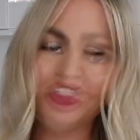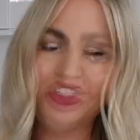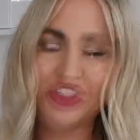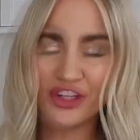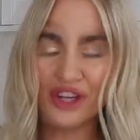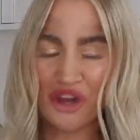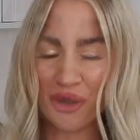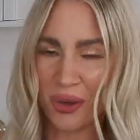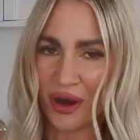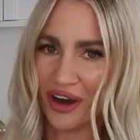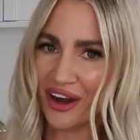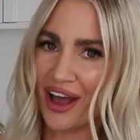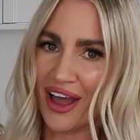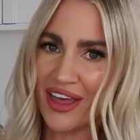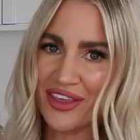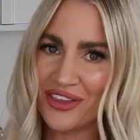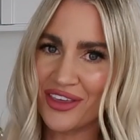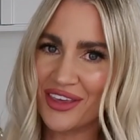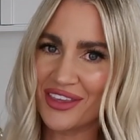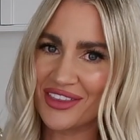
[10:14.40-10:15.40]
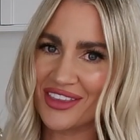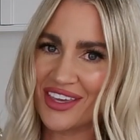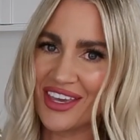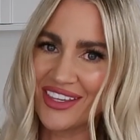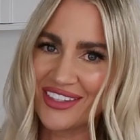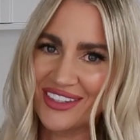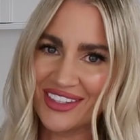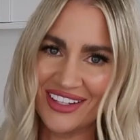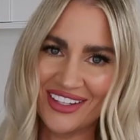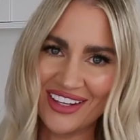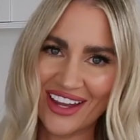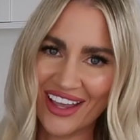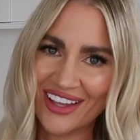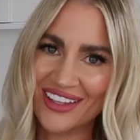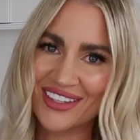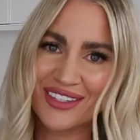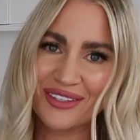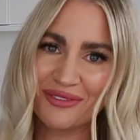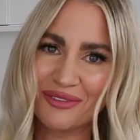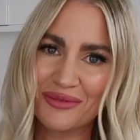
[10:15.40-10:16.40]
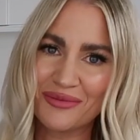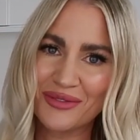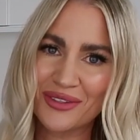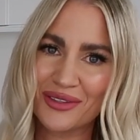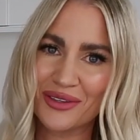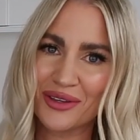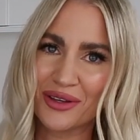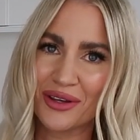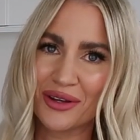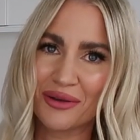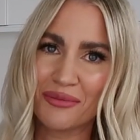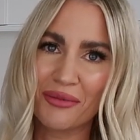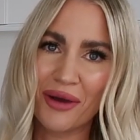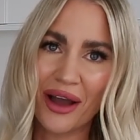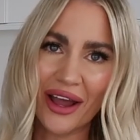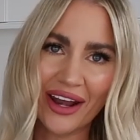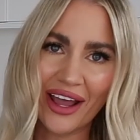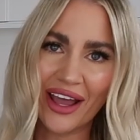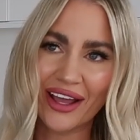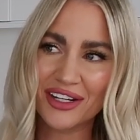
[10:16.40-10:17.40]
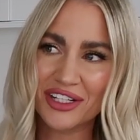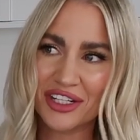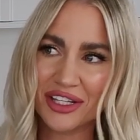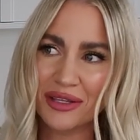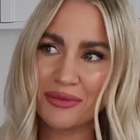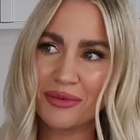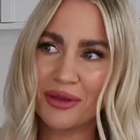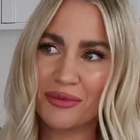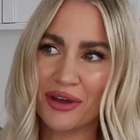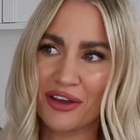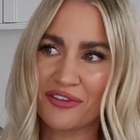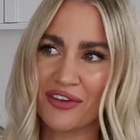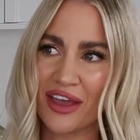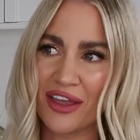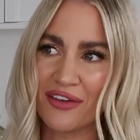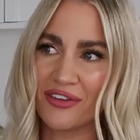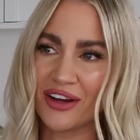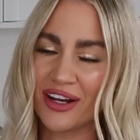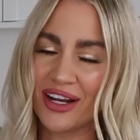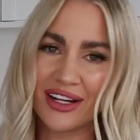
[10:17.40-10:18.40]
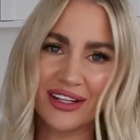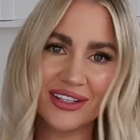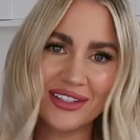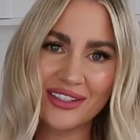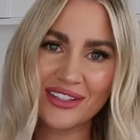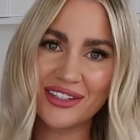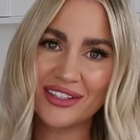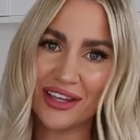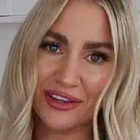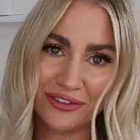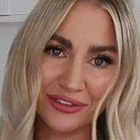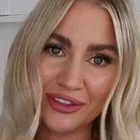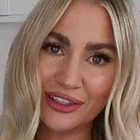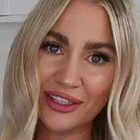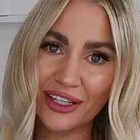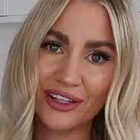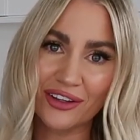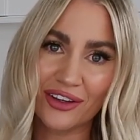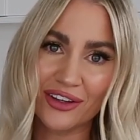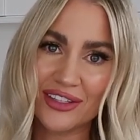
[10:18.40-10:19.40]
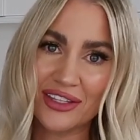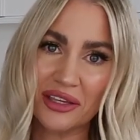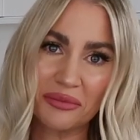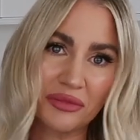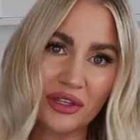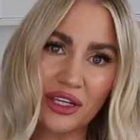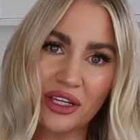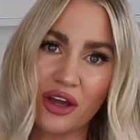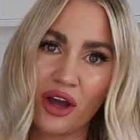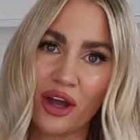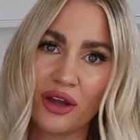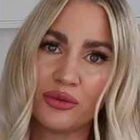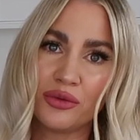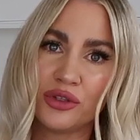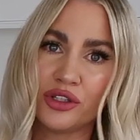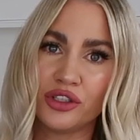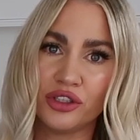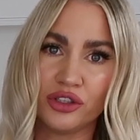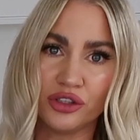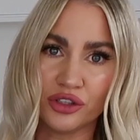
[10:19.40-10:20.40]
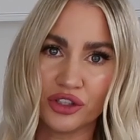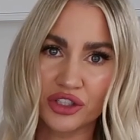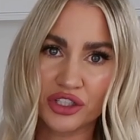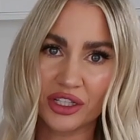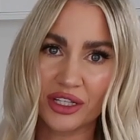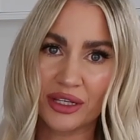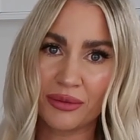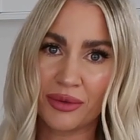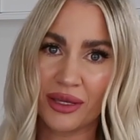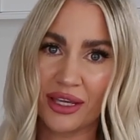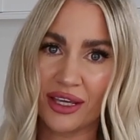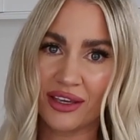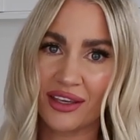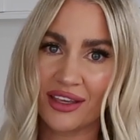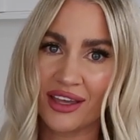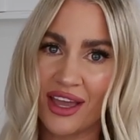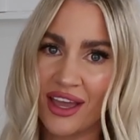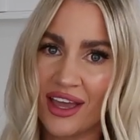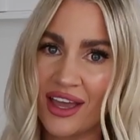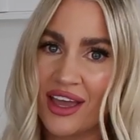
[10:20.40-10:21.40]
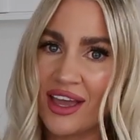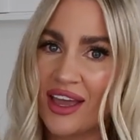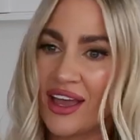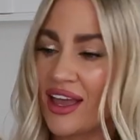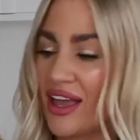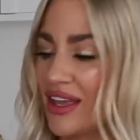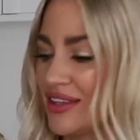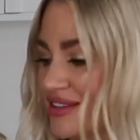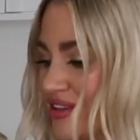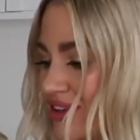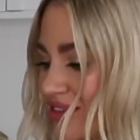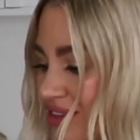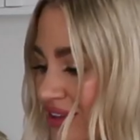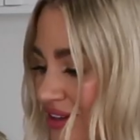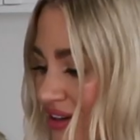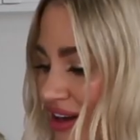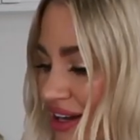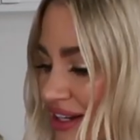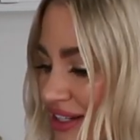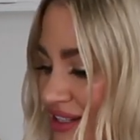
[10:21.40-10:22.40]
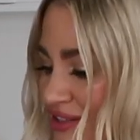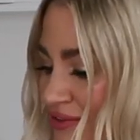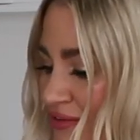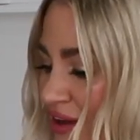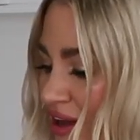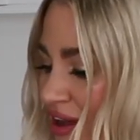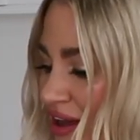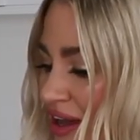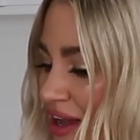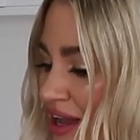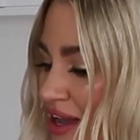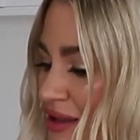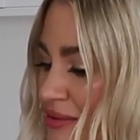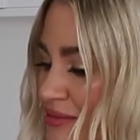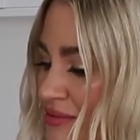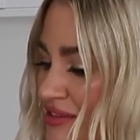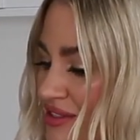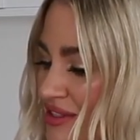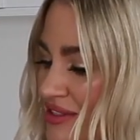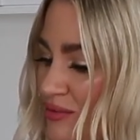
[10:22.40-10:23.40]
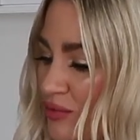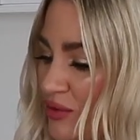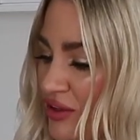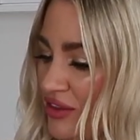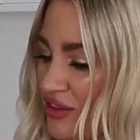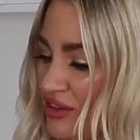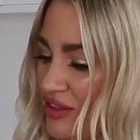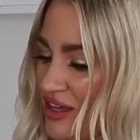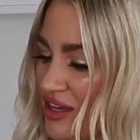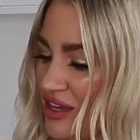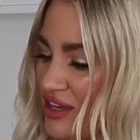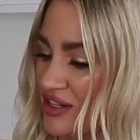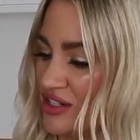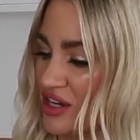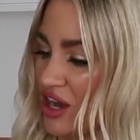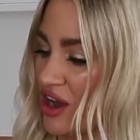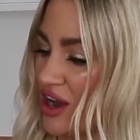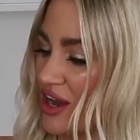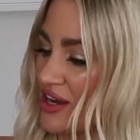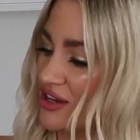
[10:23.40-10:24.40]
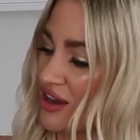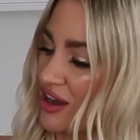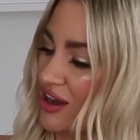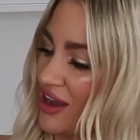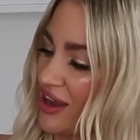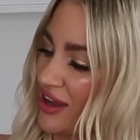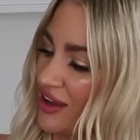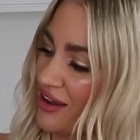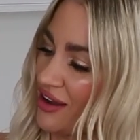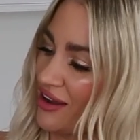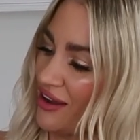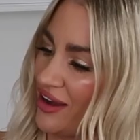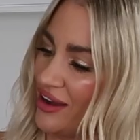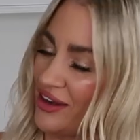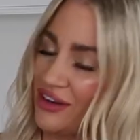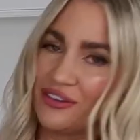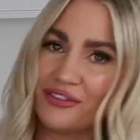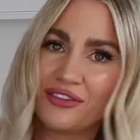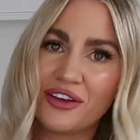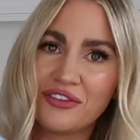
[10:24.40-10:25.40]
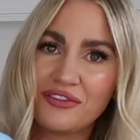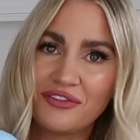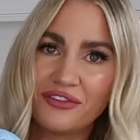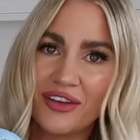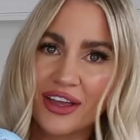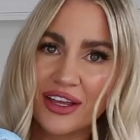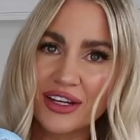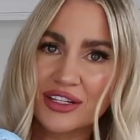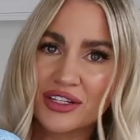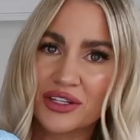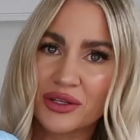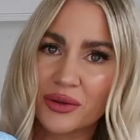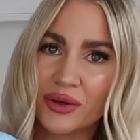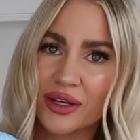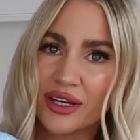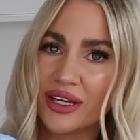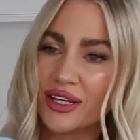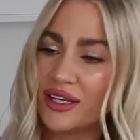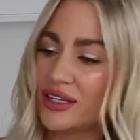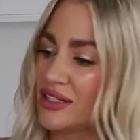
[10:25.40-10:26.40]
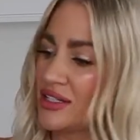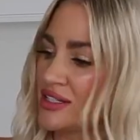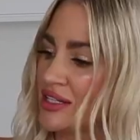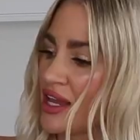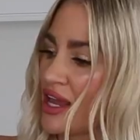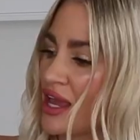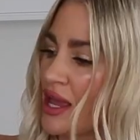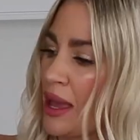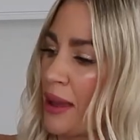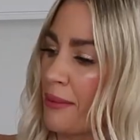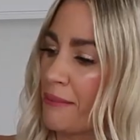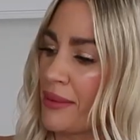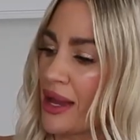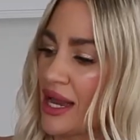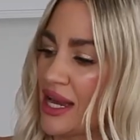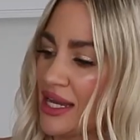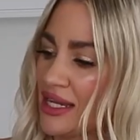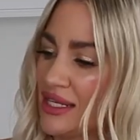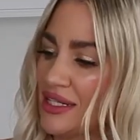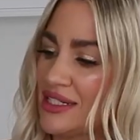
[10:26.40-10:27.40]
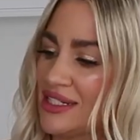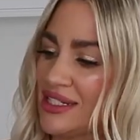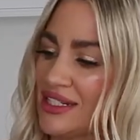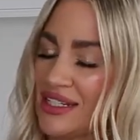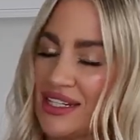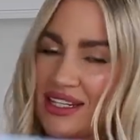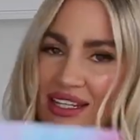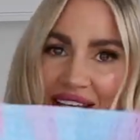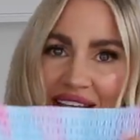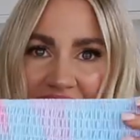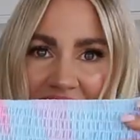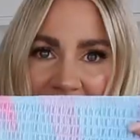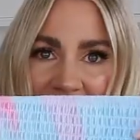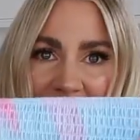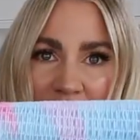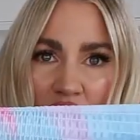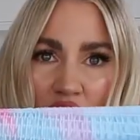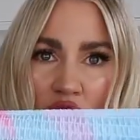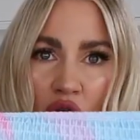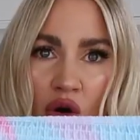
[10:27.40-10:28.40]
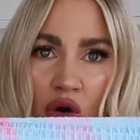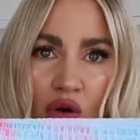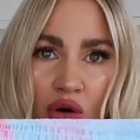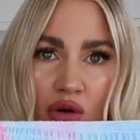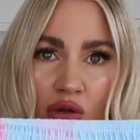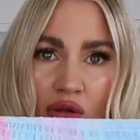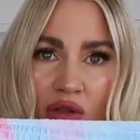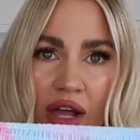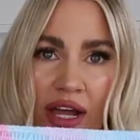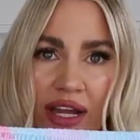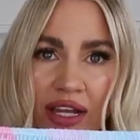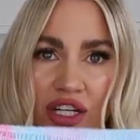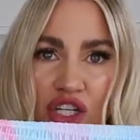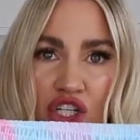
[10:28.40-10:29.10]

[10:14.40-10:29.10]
Do you know what? I think this next swimsuit might actually be my favorite, and it's definitely not something I would usually pick. It's got the 90s vibes with the tie-dye kind of effect to it, but it's all like a